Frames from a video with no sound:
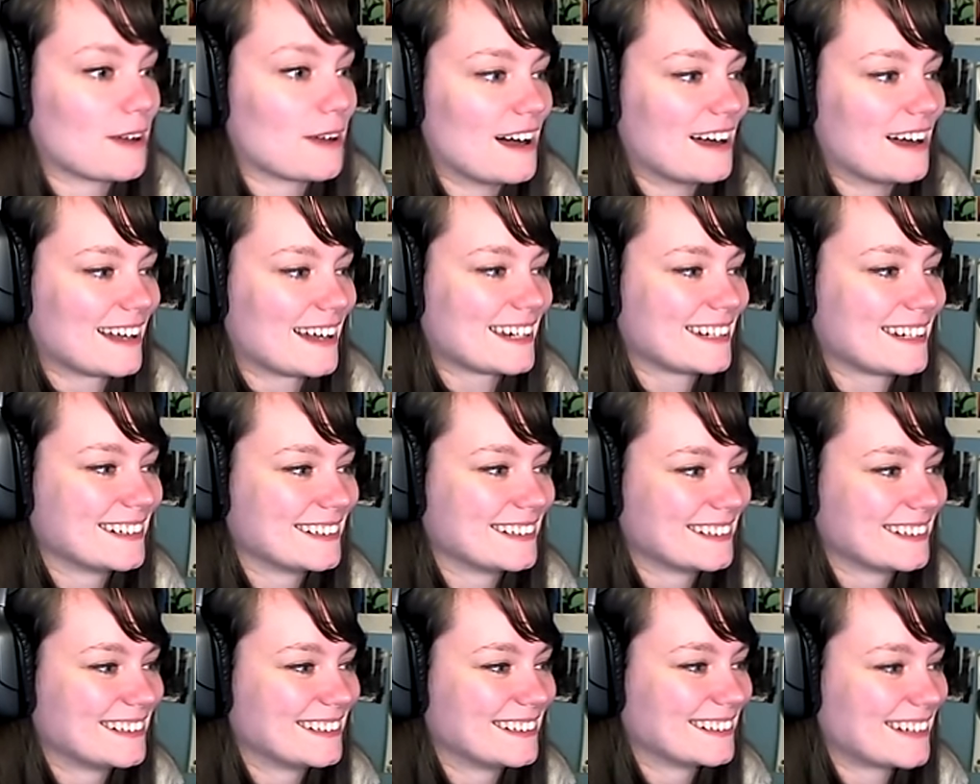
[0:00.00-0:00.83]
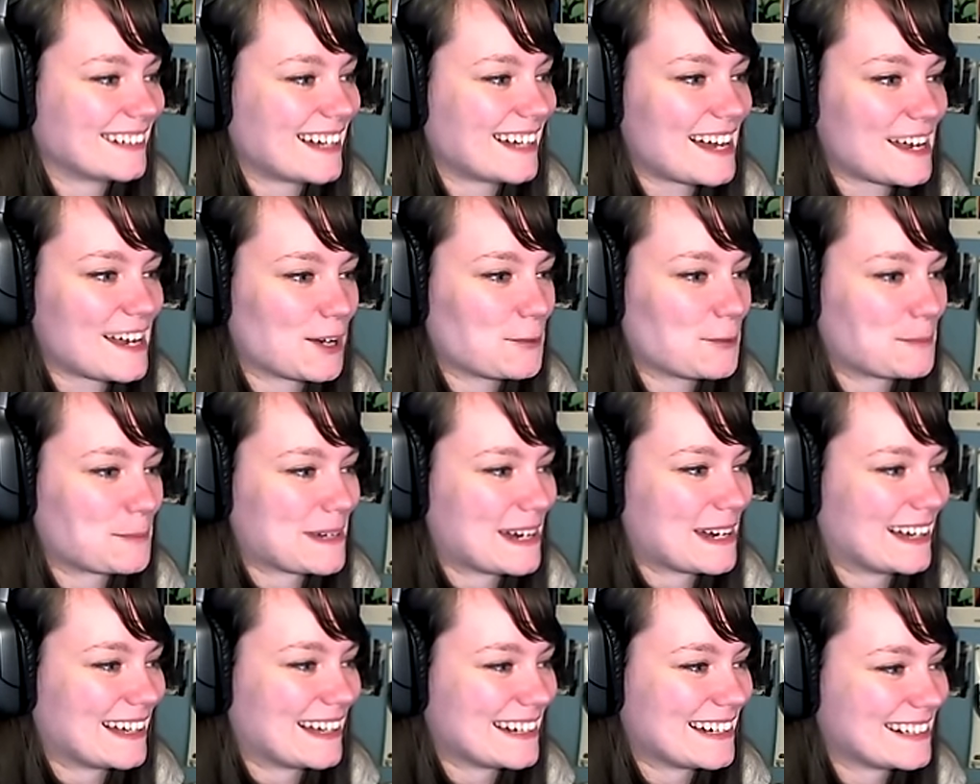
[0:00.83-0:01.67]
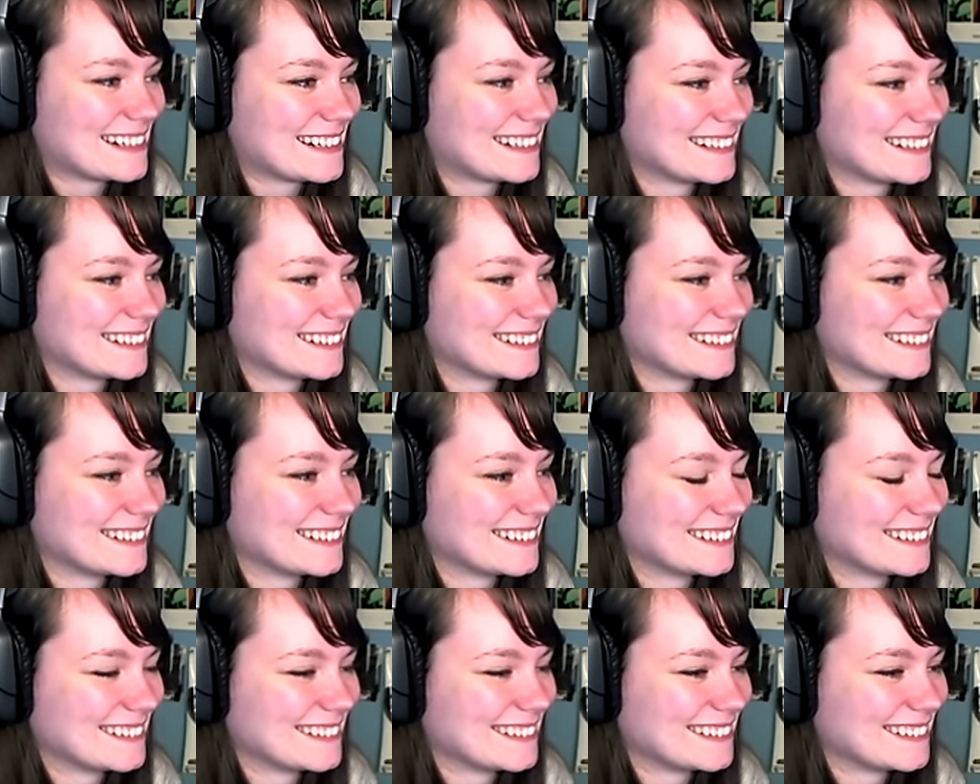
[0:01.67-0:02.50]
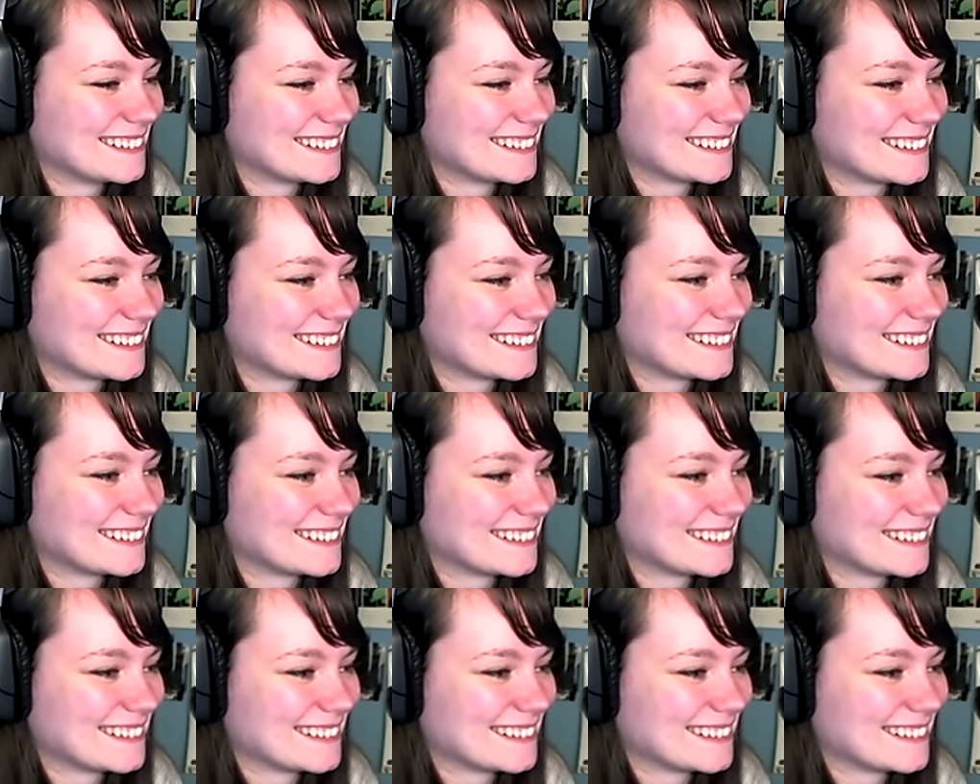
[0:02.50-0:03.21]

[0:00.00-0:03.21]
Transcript: oh, really hope not. I hope not. that would be the worst.